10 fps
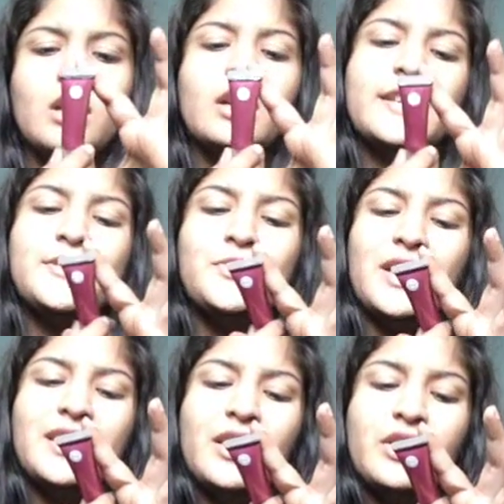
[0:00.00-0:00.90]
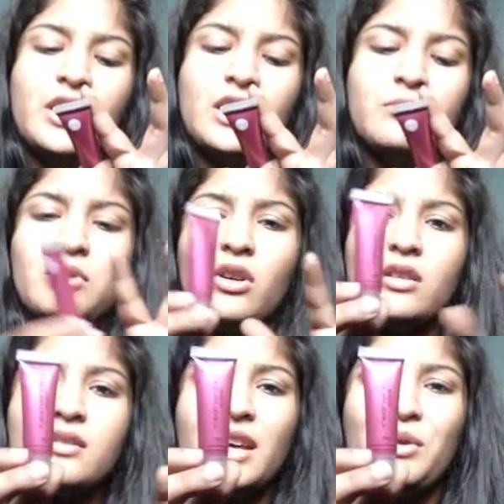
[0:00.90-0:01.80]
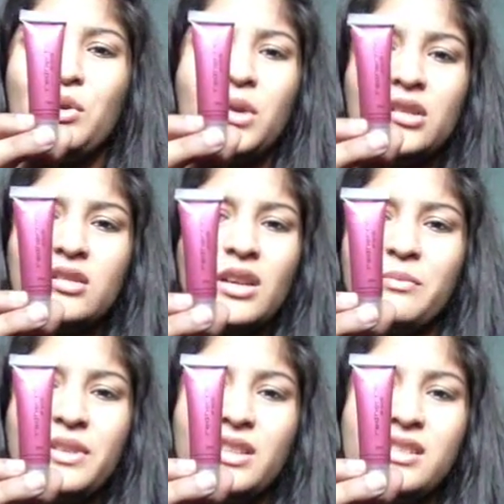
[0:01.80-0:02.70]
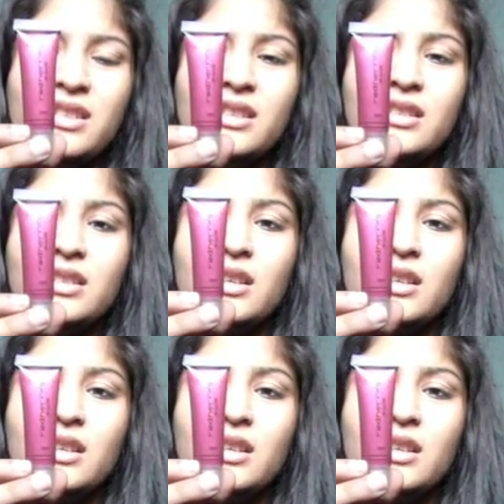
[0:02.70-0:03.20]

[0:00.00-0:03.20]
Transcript: It's Red Herring lip gloss. I don't know what company this is.